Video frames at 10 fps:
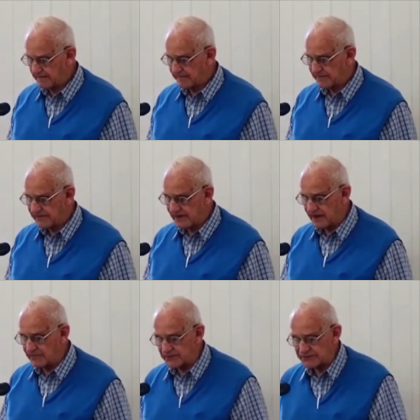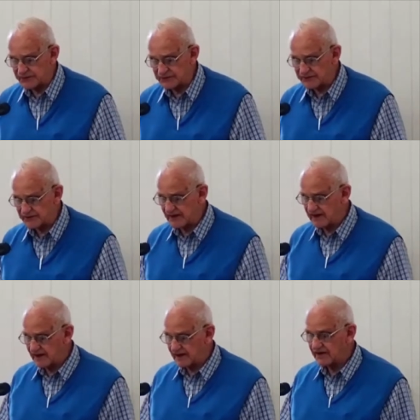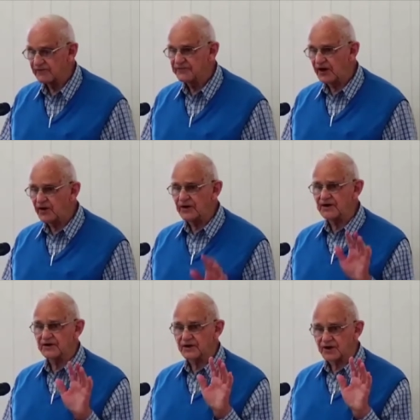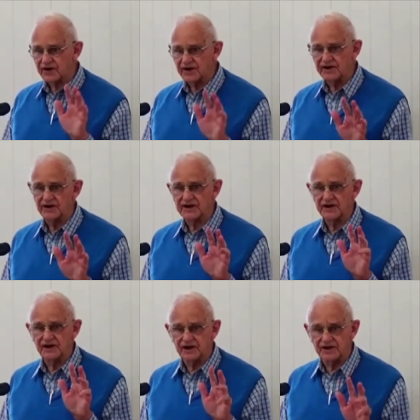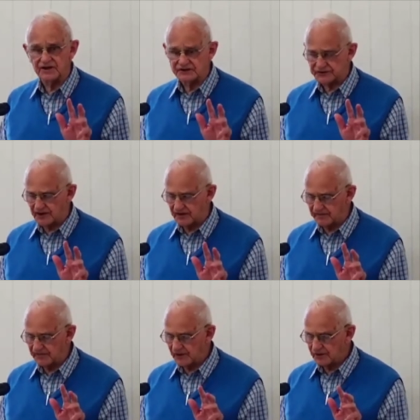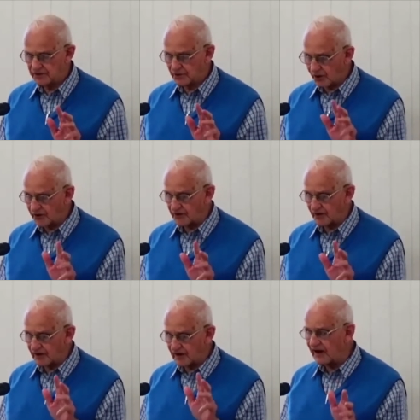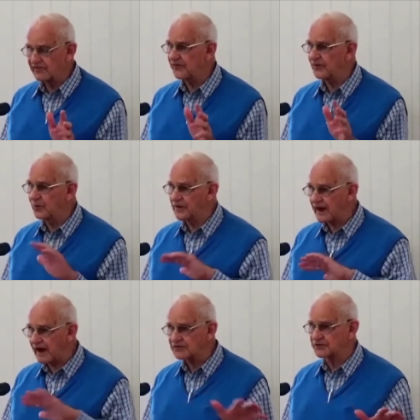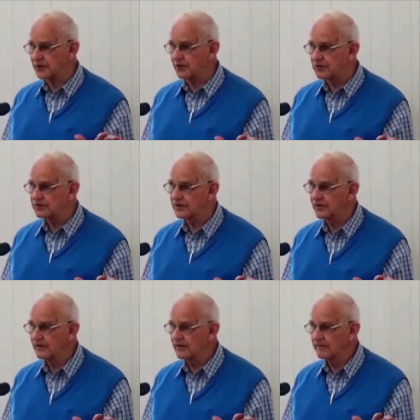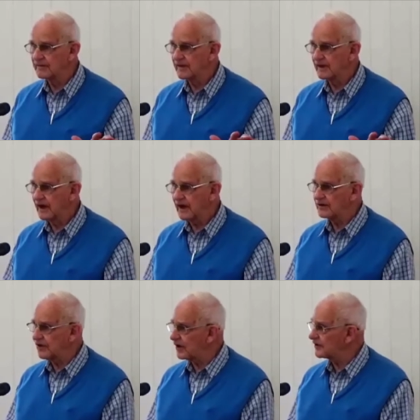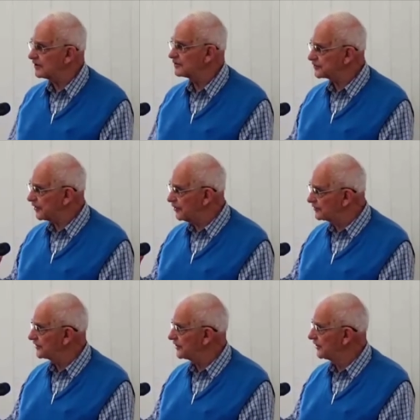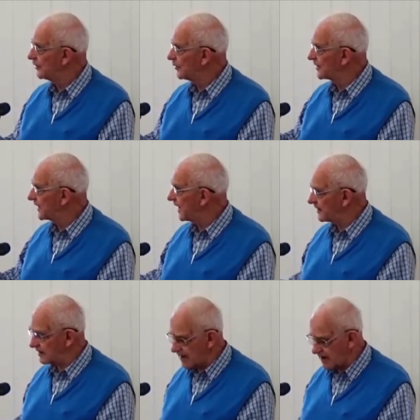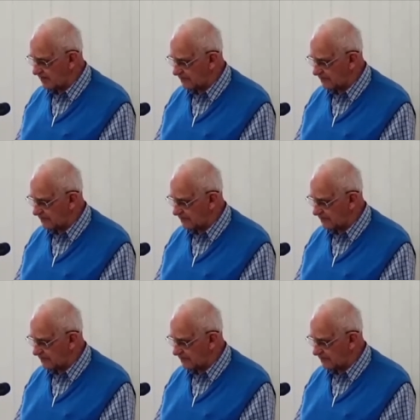The emphasis very clearly is not love without truth and not truth without love.